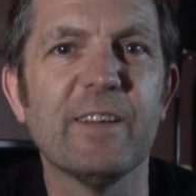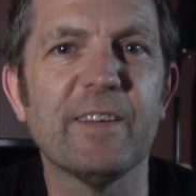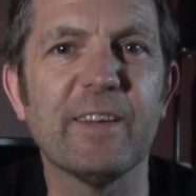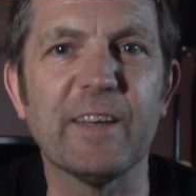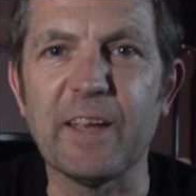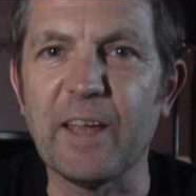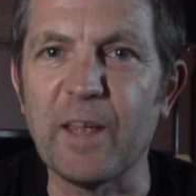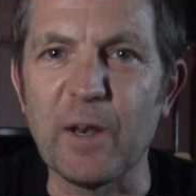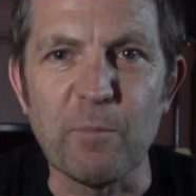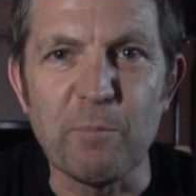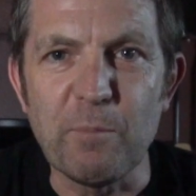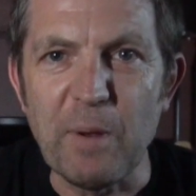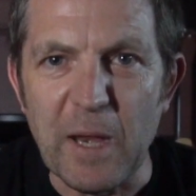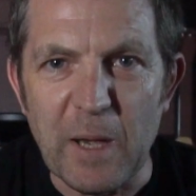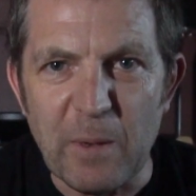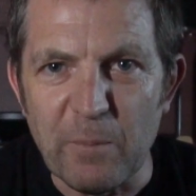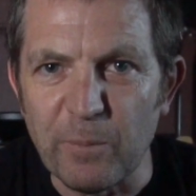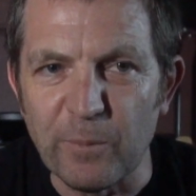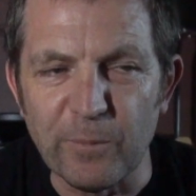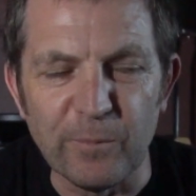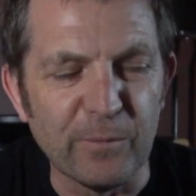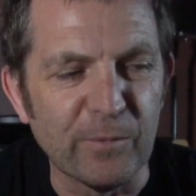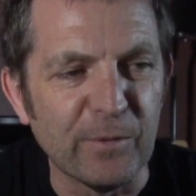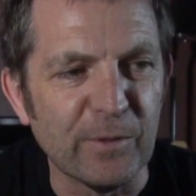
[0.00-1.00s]
they got a
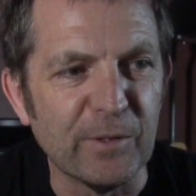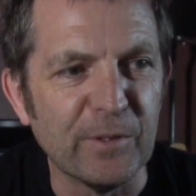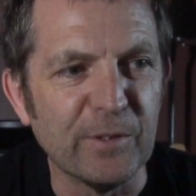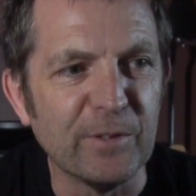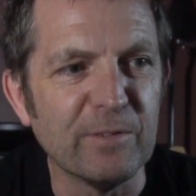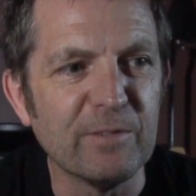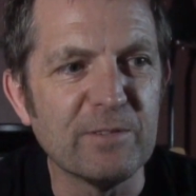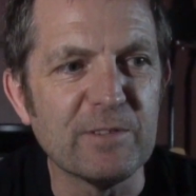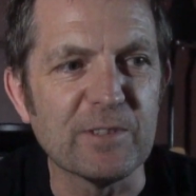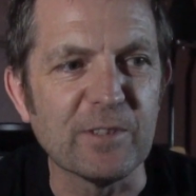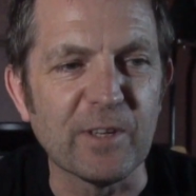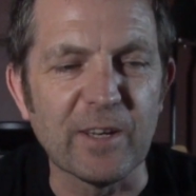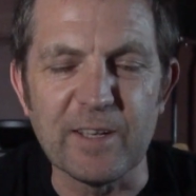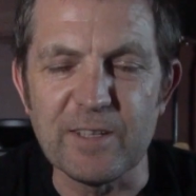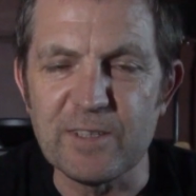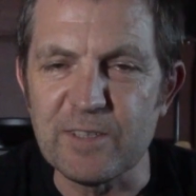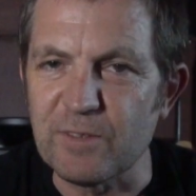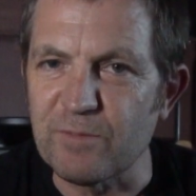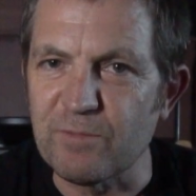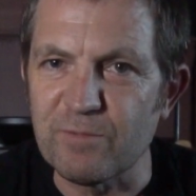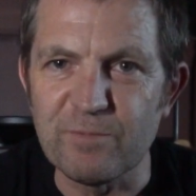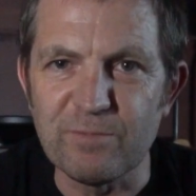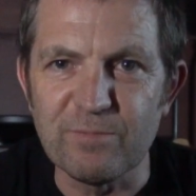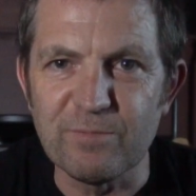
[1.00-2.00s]
paper route, so I had
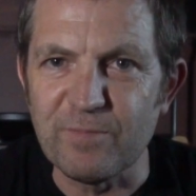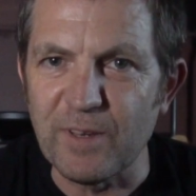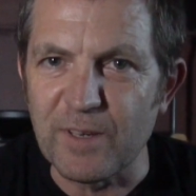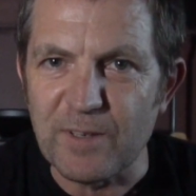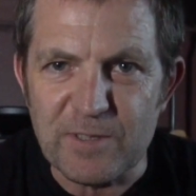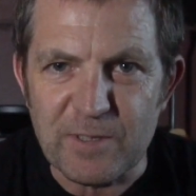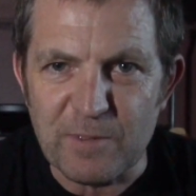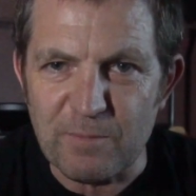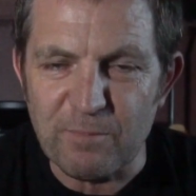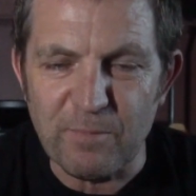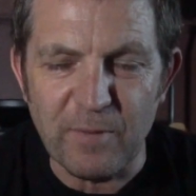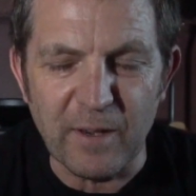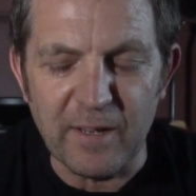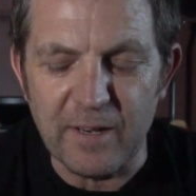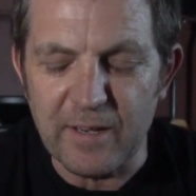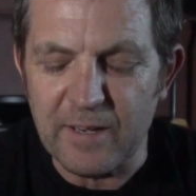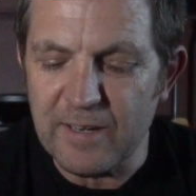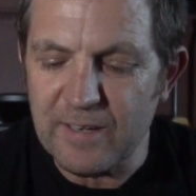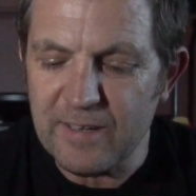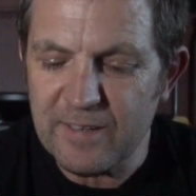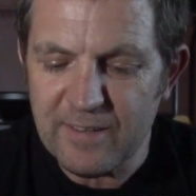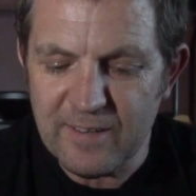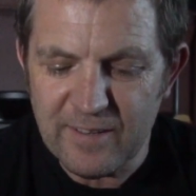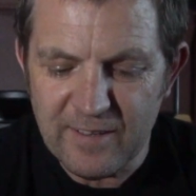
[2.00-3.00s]
some had some
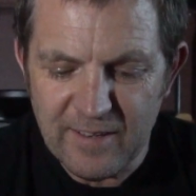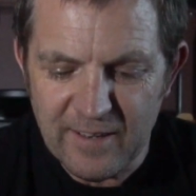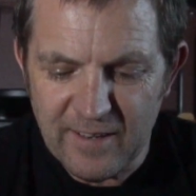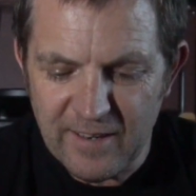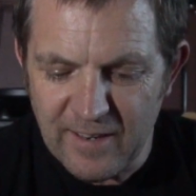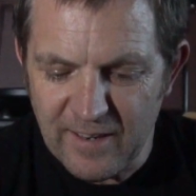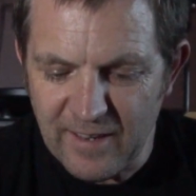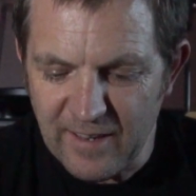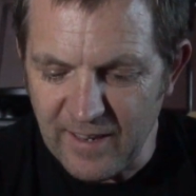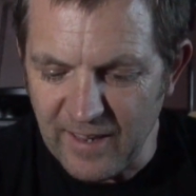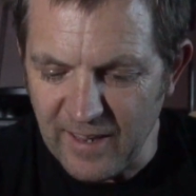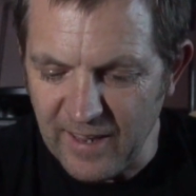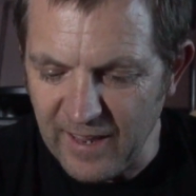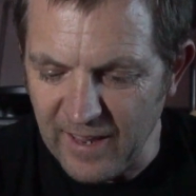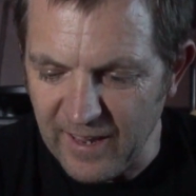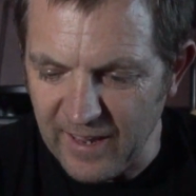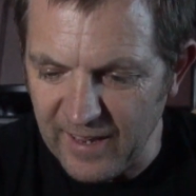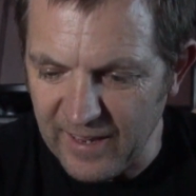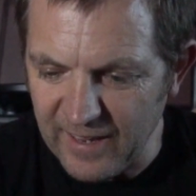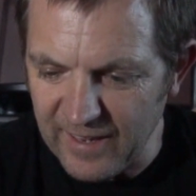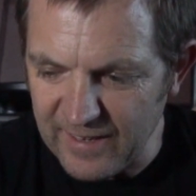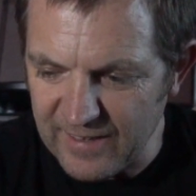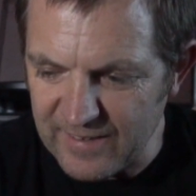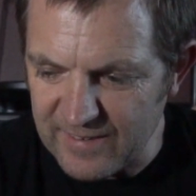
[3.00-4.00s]
money,
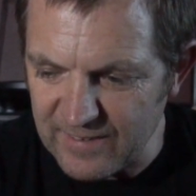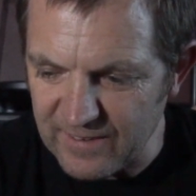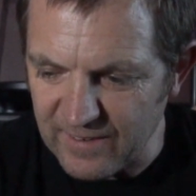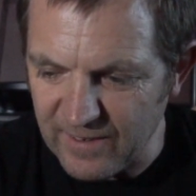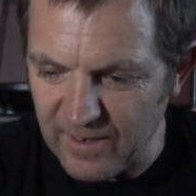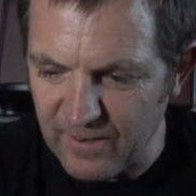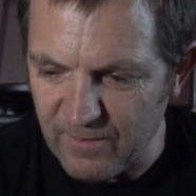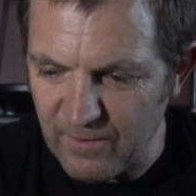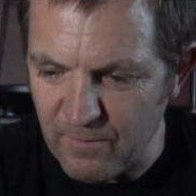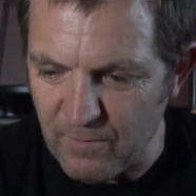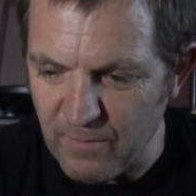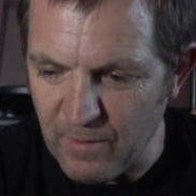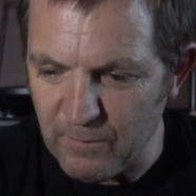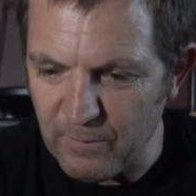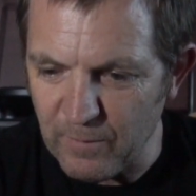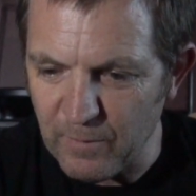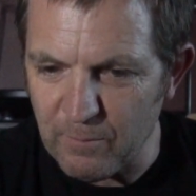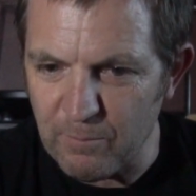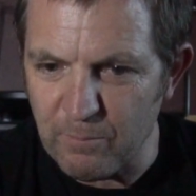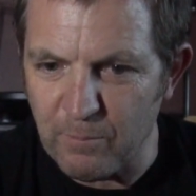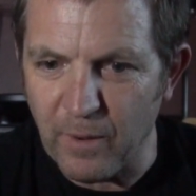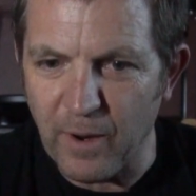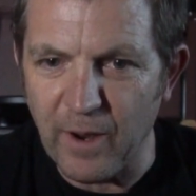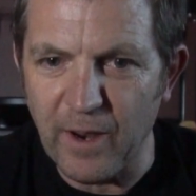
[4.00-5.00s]
and I
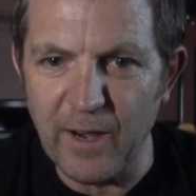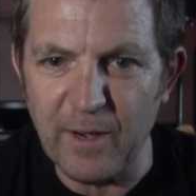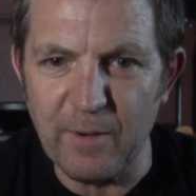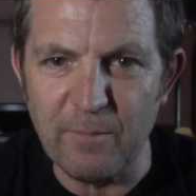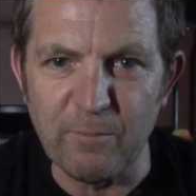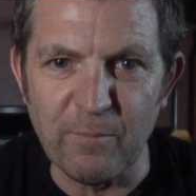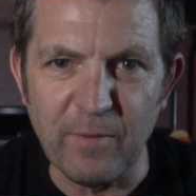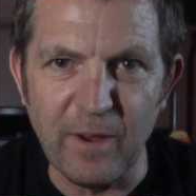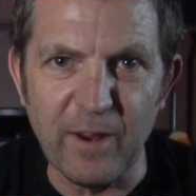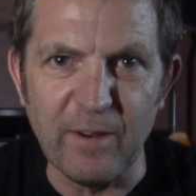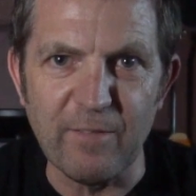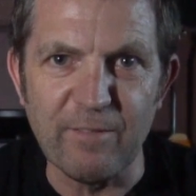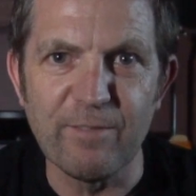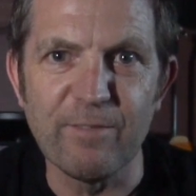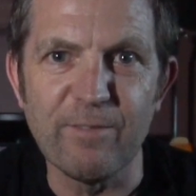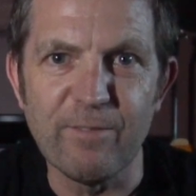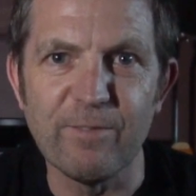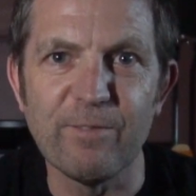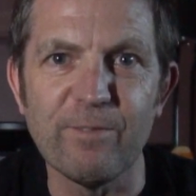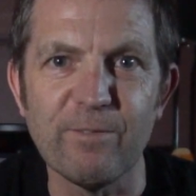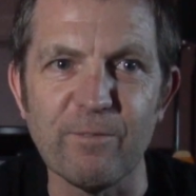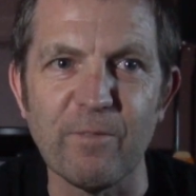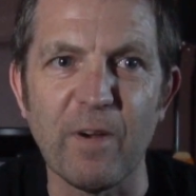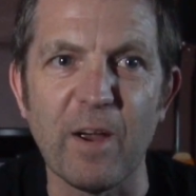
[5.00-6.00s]
remember buying my
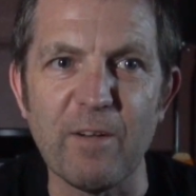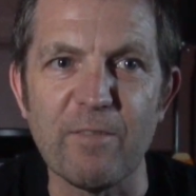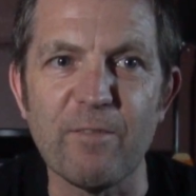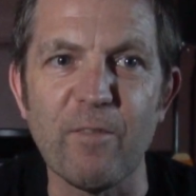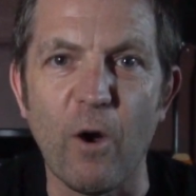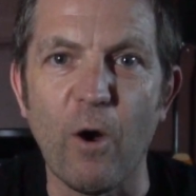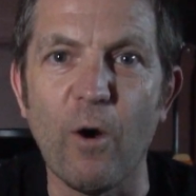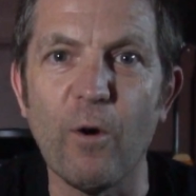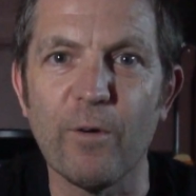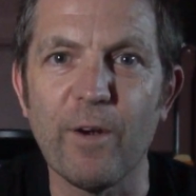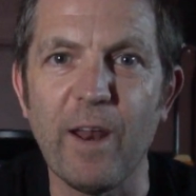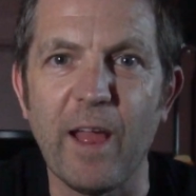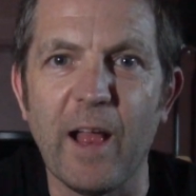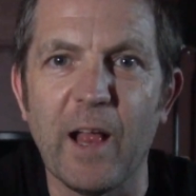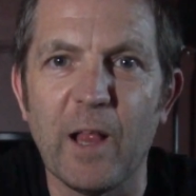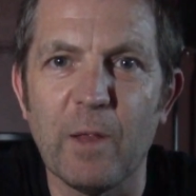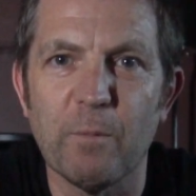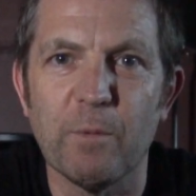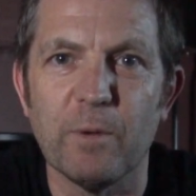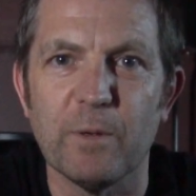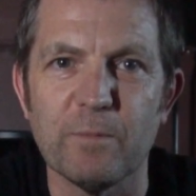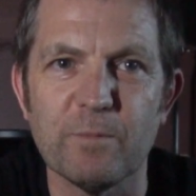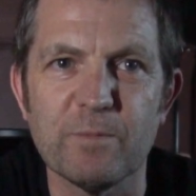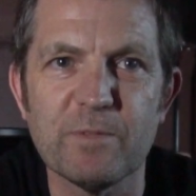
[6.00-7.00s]
my own
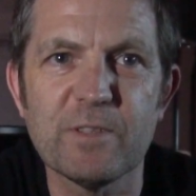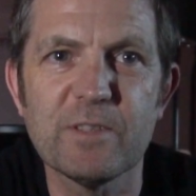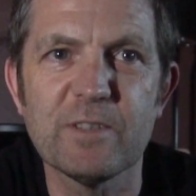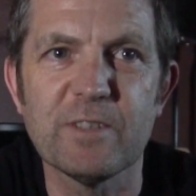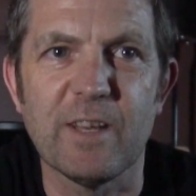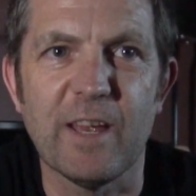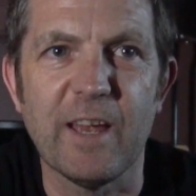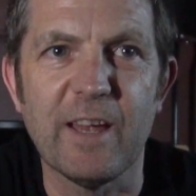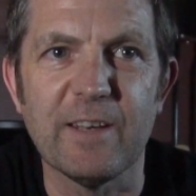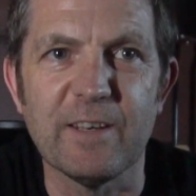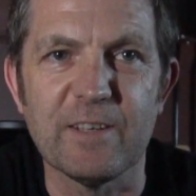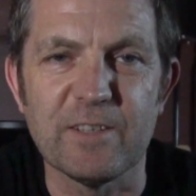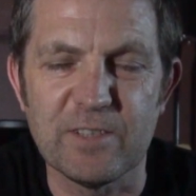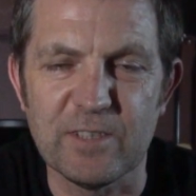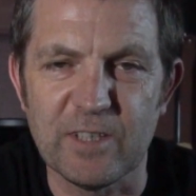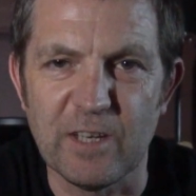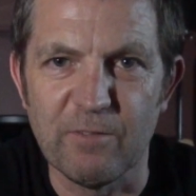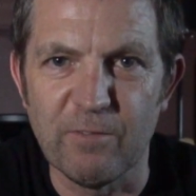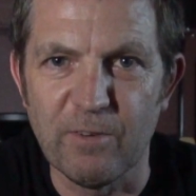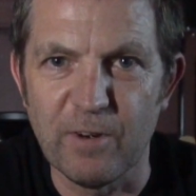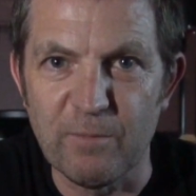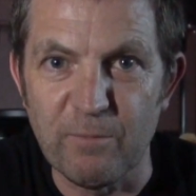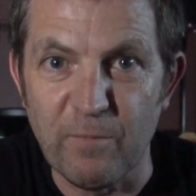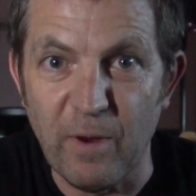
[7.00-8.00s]
albums and
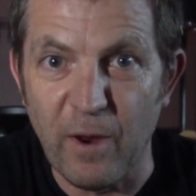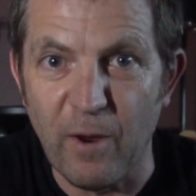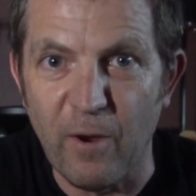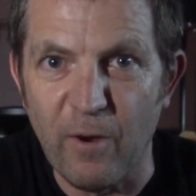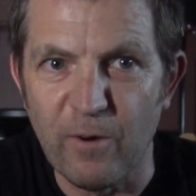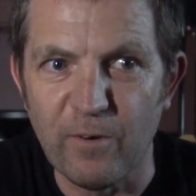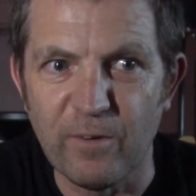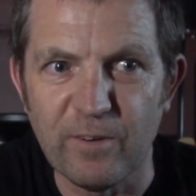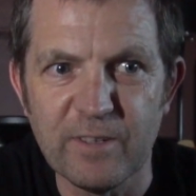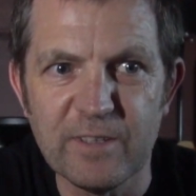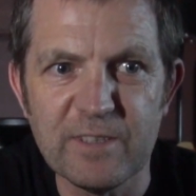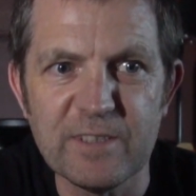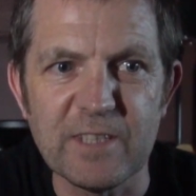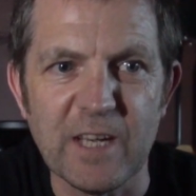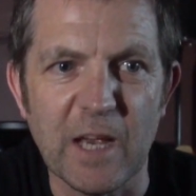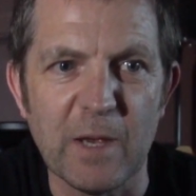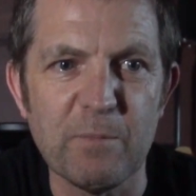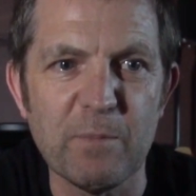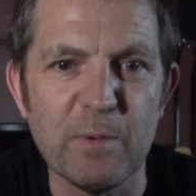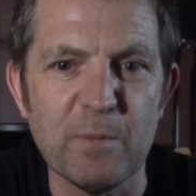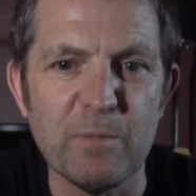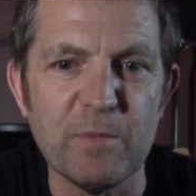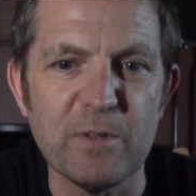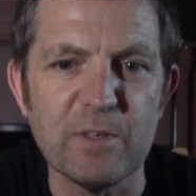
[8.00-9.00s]
discovering my own
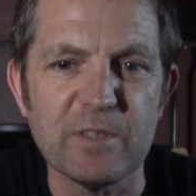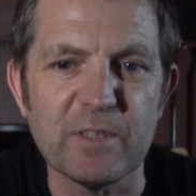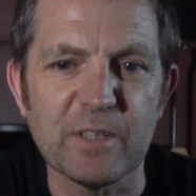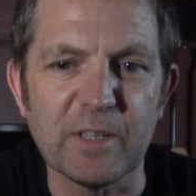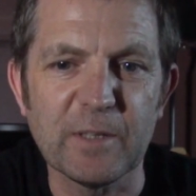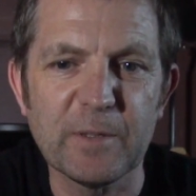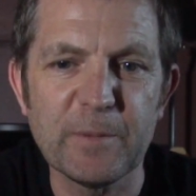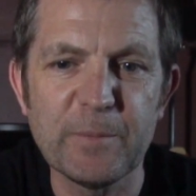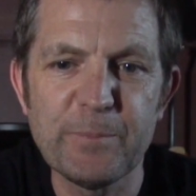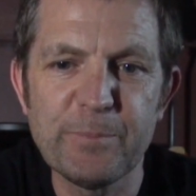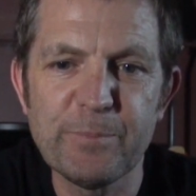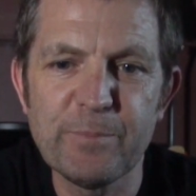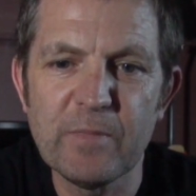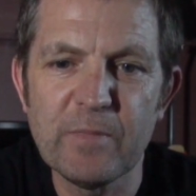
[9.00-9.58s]
type of music.